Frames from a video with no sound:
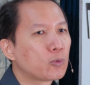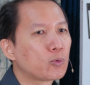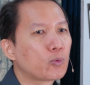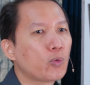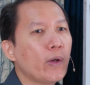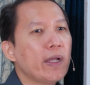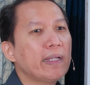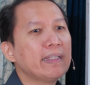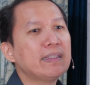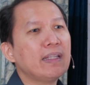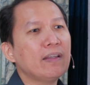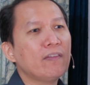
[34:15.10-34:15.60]

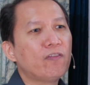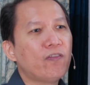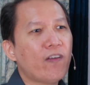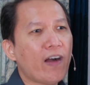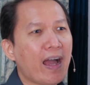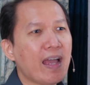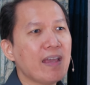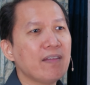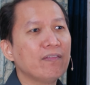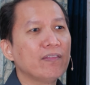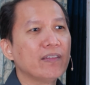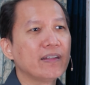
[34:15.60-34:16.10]

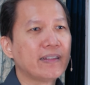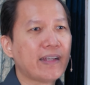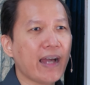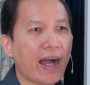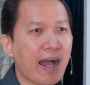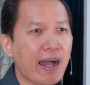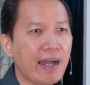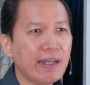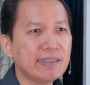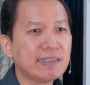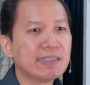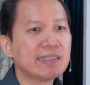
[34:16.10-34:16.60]
twenty-five
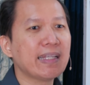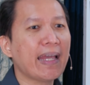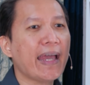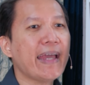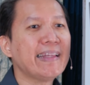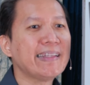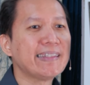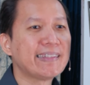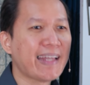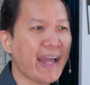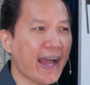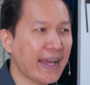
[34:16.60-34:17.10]
gods
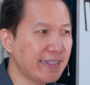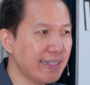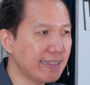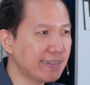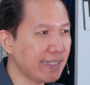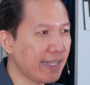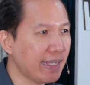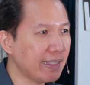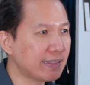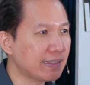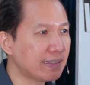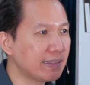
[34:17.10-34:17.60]
and
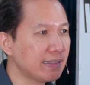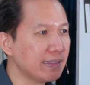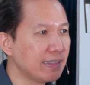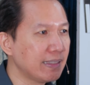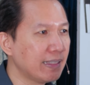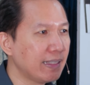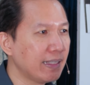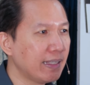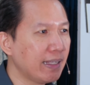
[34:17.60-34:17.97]
goddesses.